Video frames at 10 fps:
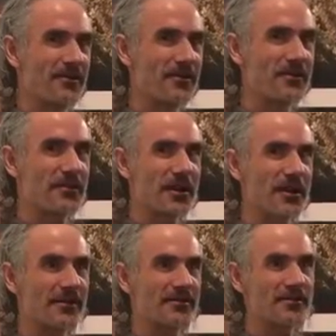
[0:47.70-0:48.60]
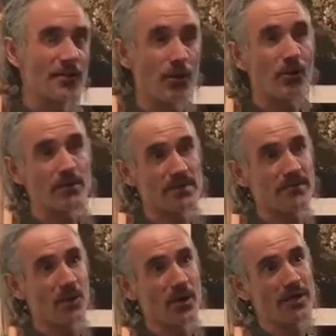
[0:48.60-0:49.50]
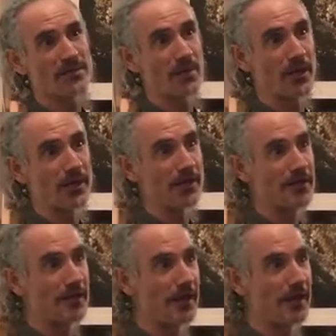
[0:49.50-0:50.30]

the turtles have always been